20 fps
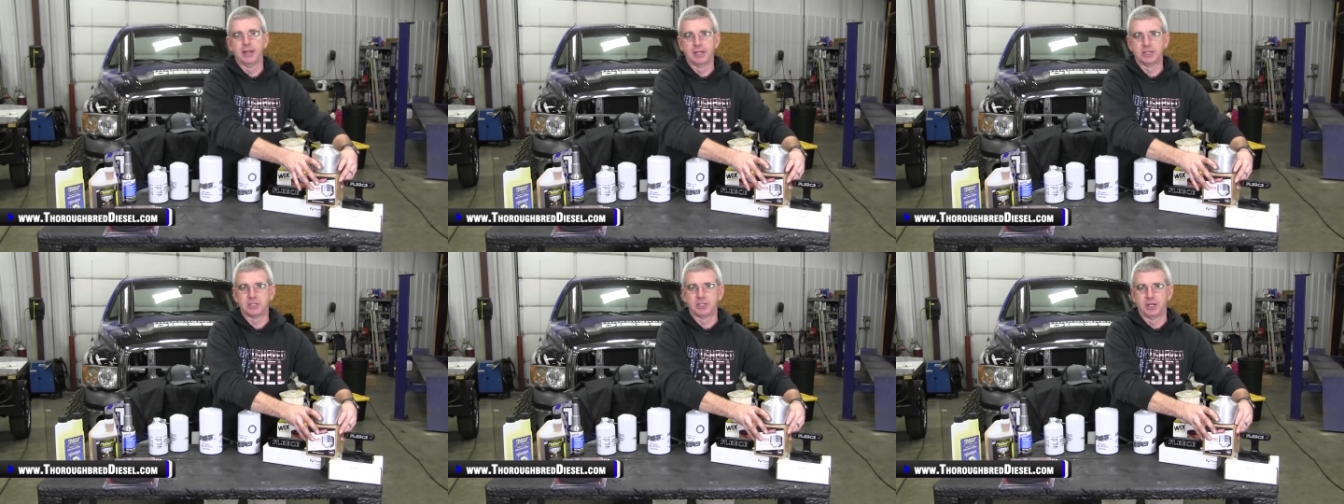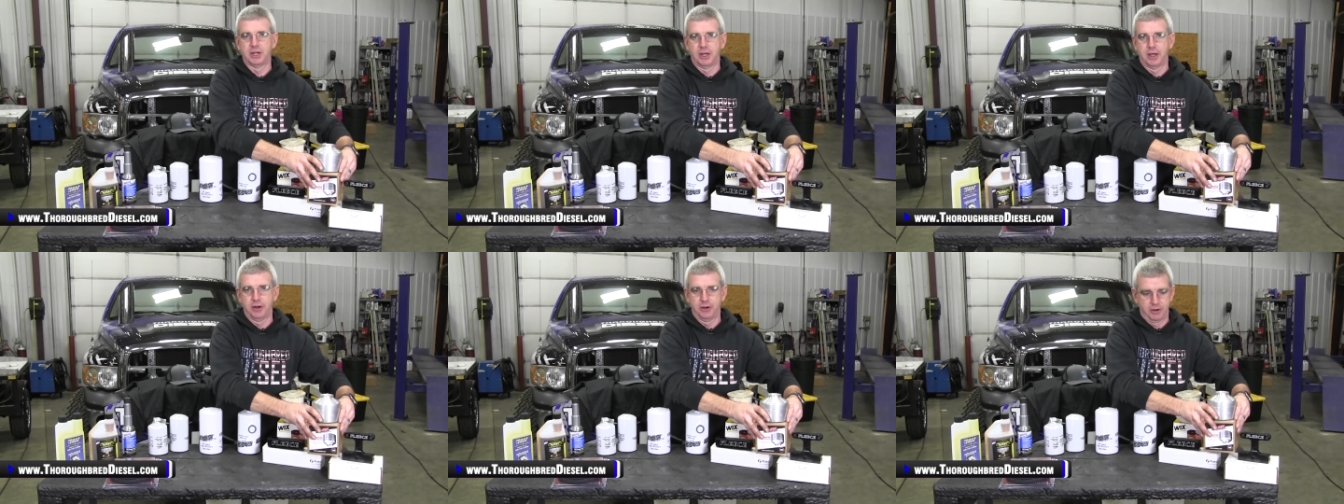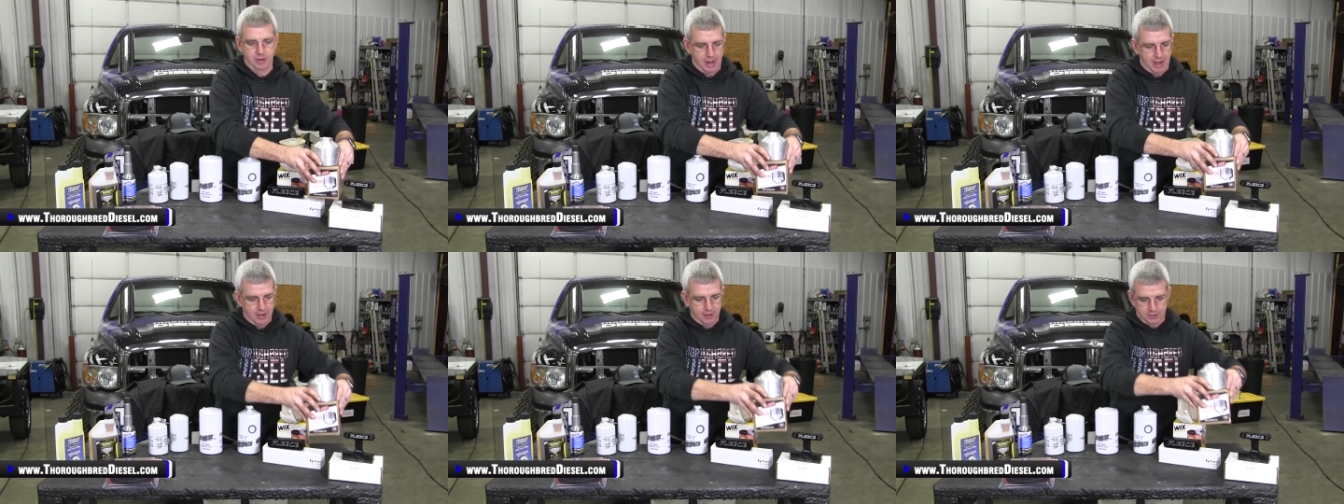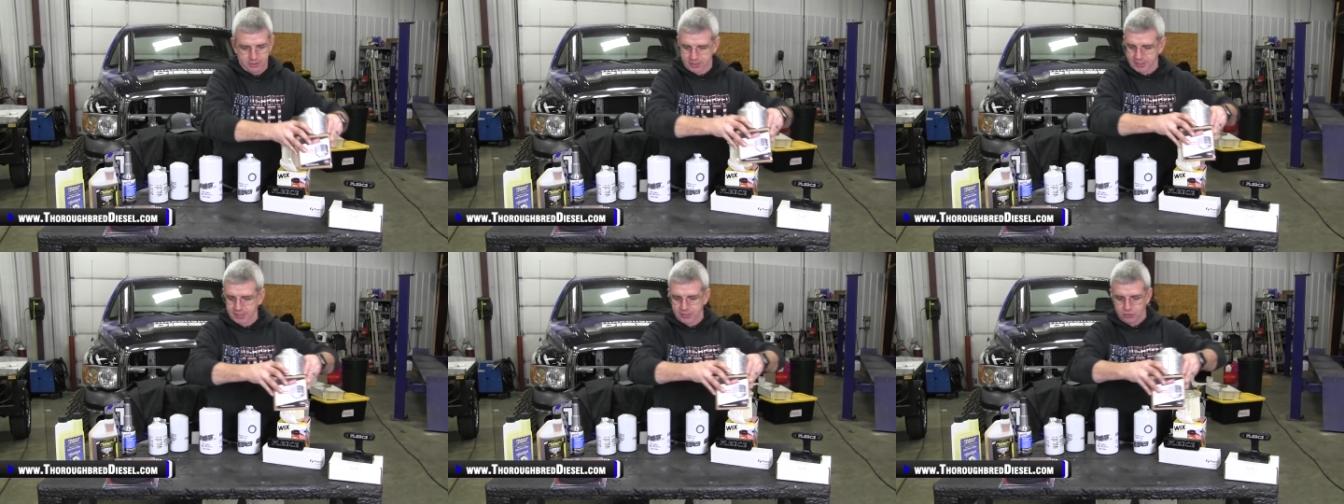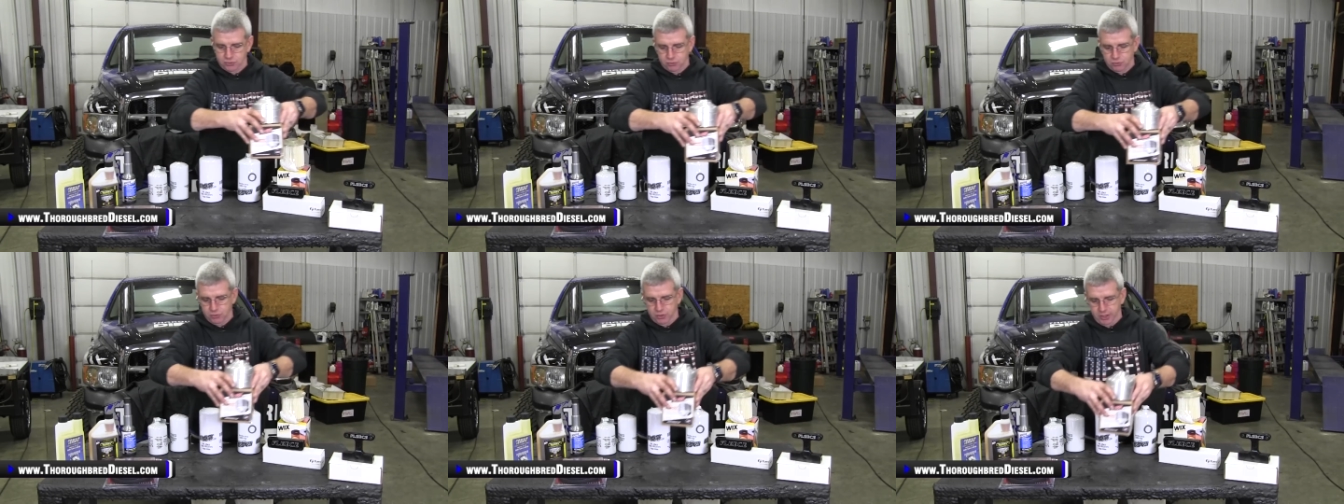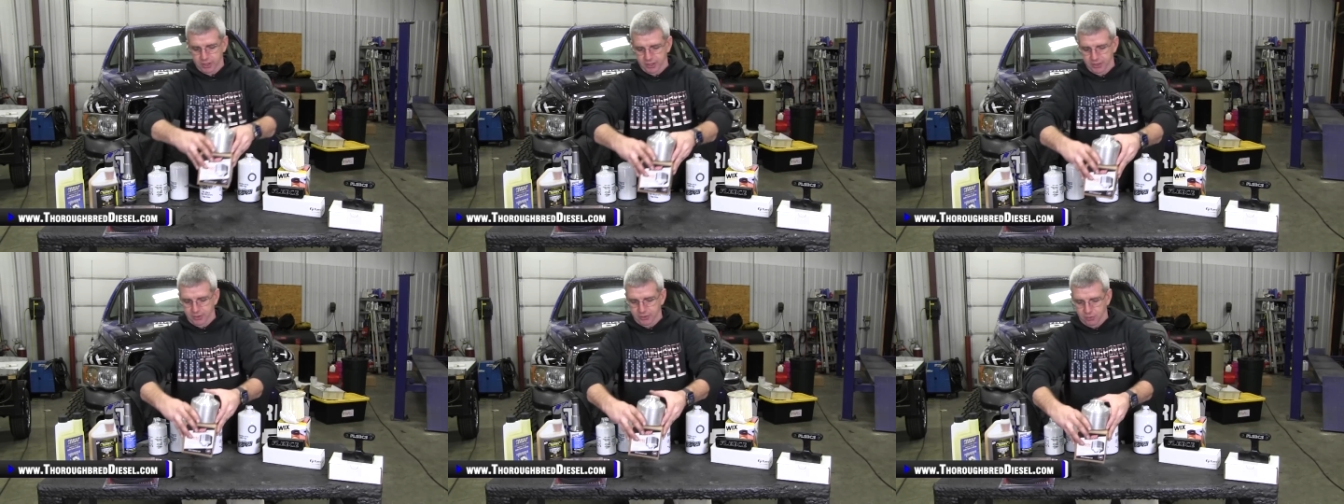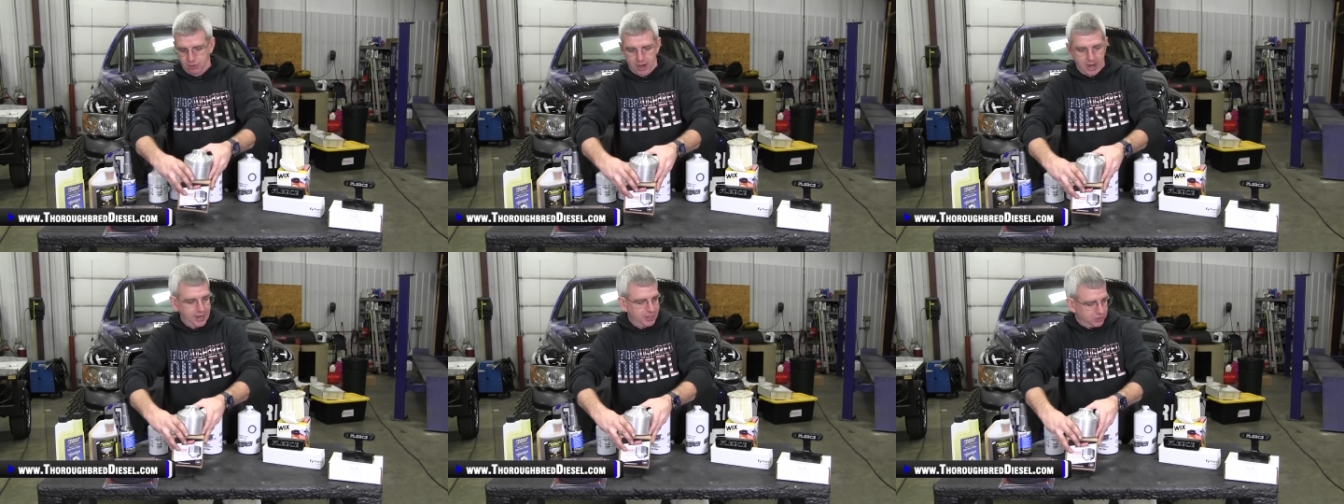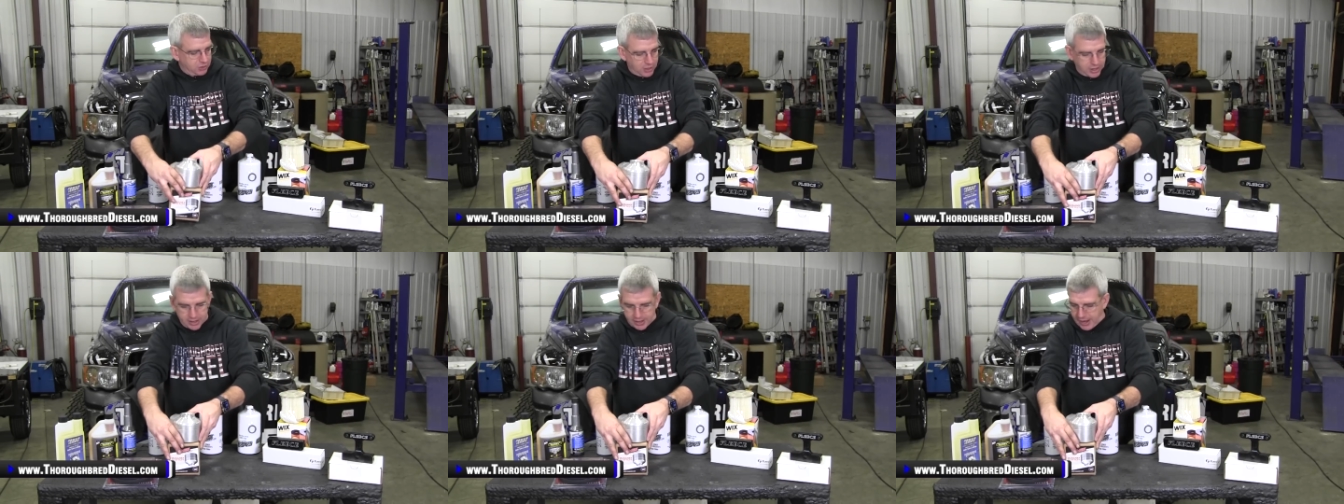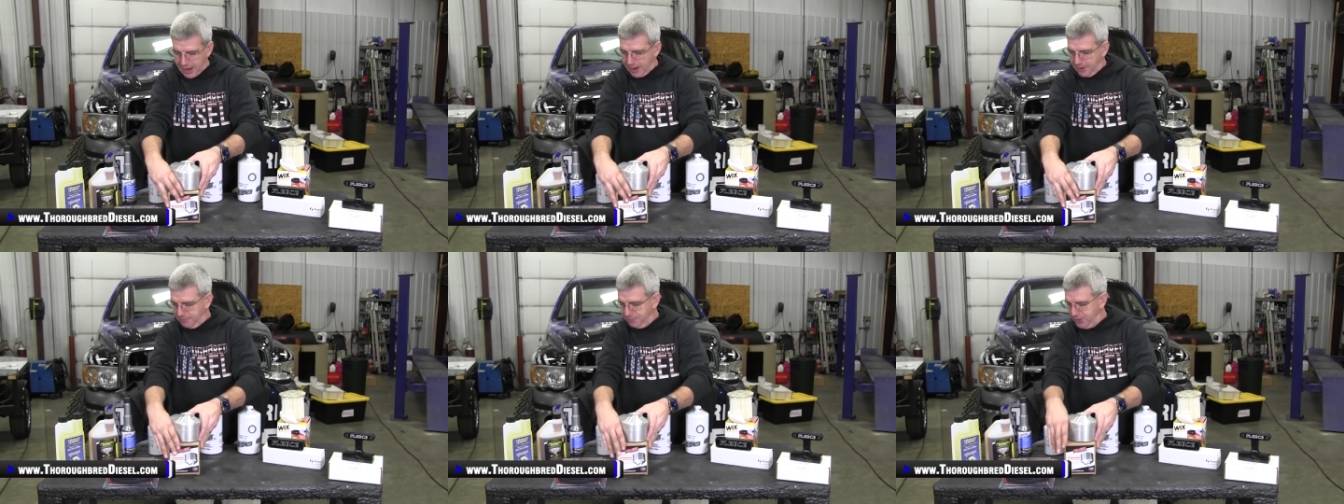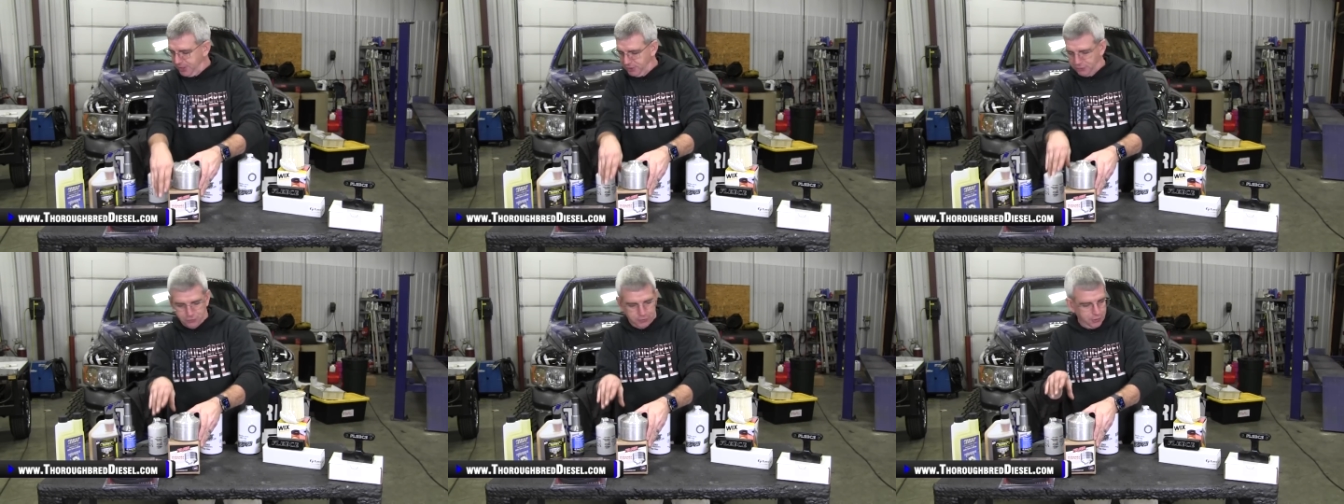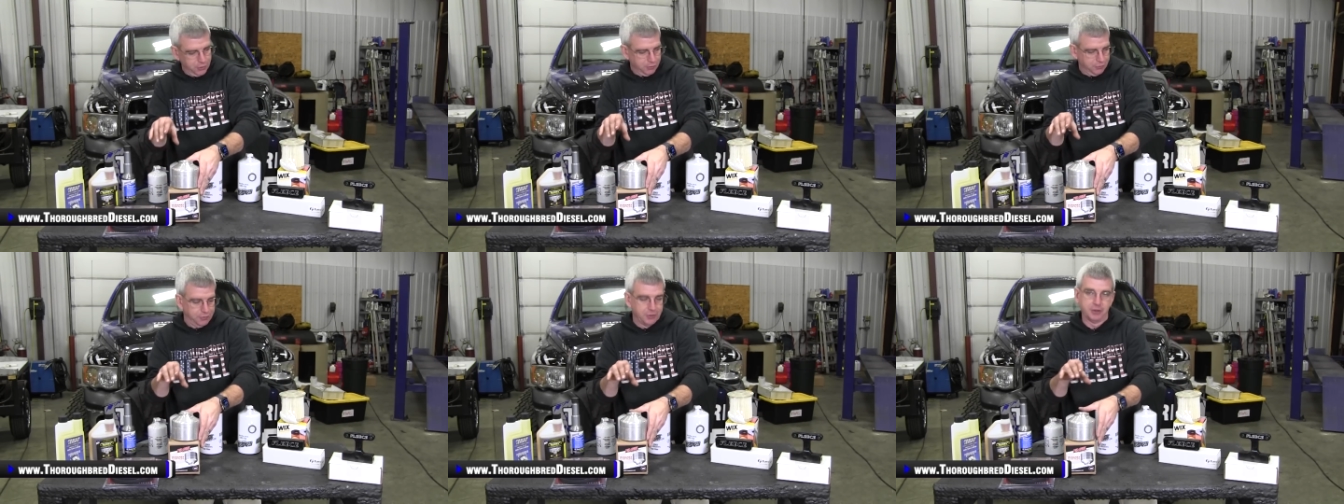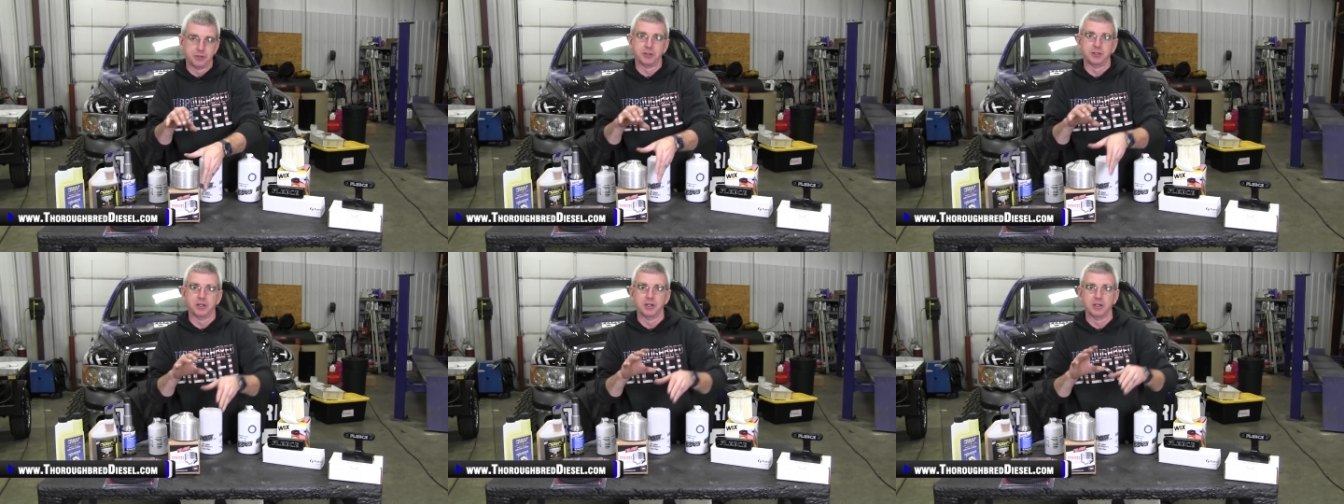less than $100, that's really the rage right now is fuel filter